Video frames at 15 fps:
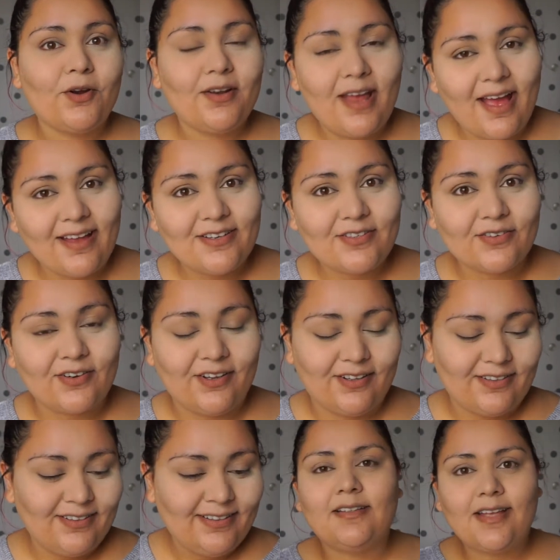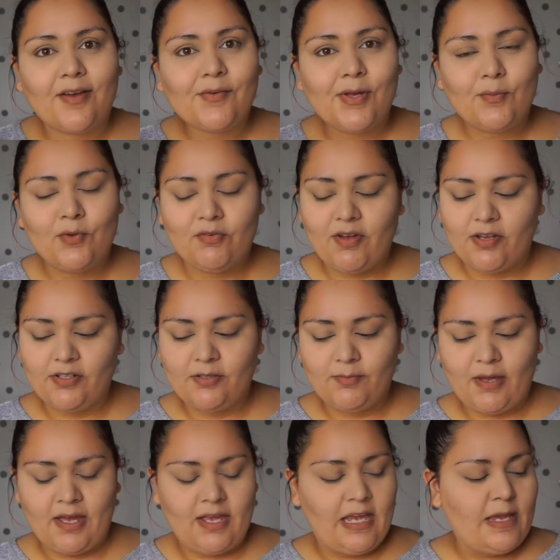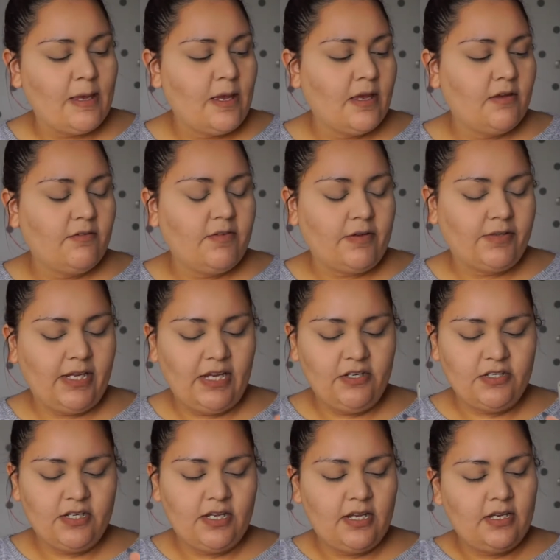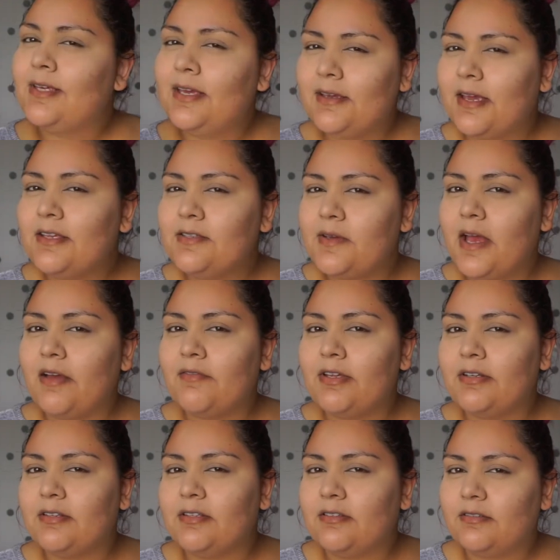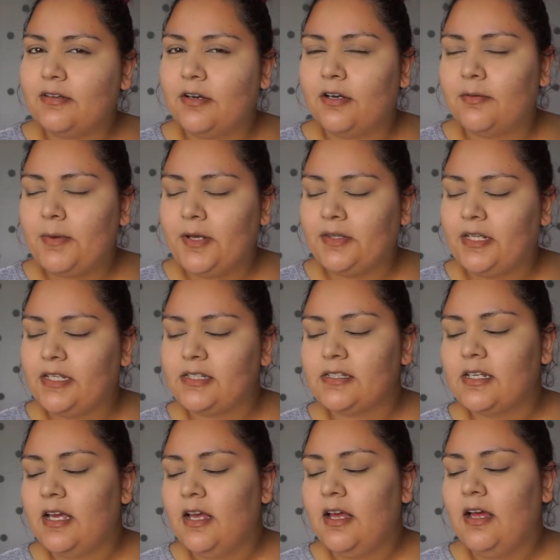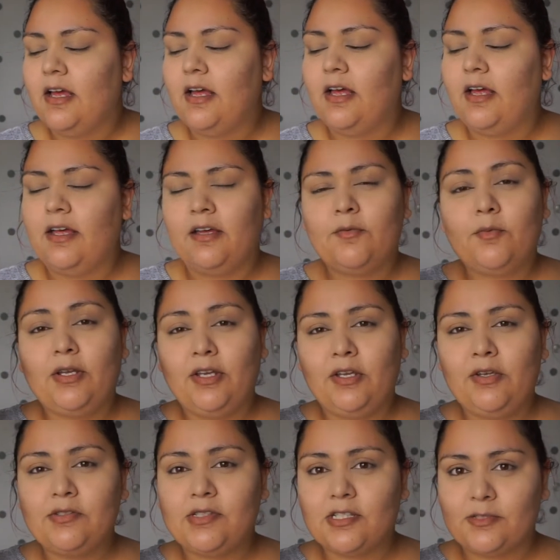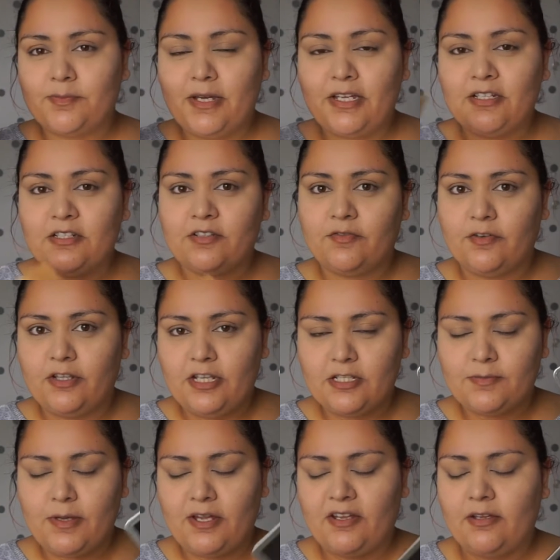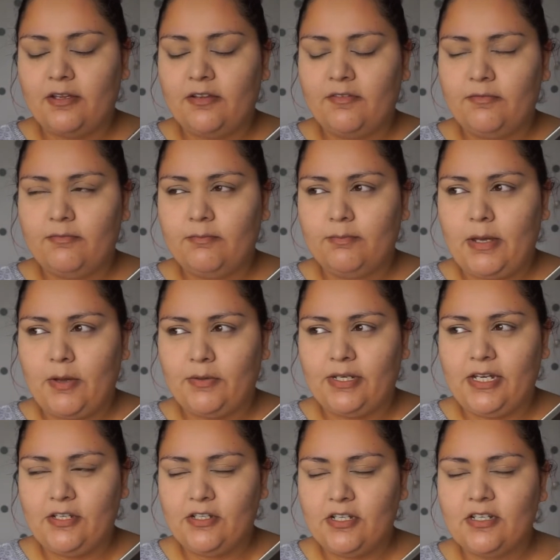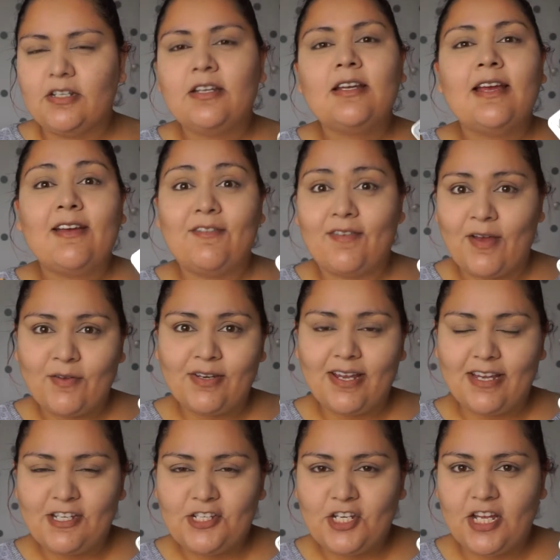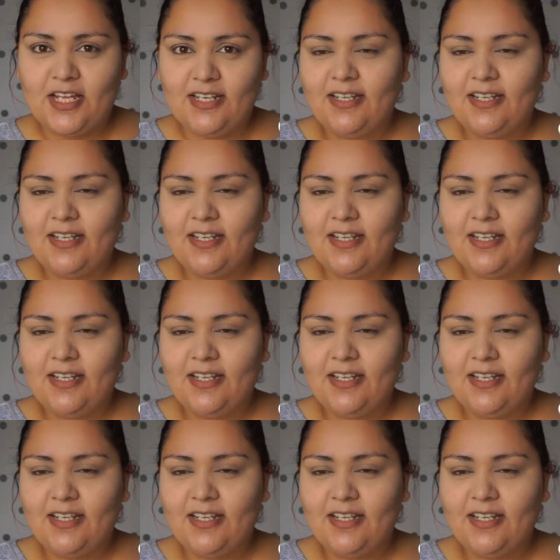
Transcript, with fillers: natural. Now I'm going to move on to my foundation. In case you haven't heard about this, uh, when you use the sponge for this foundation, foundation.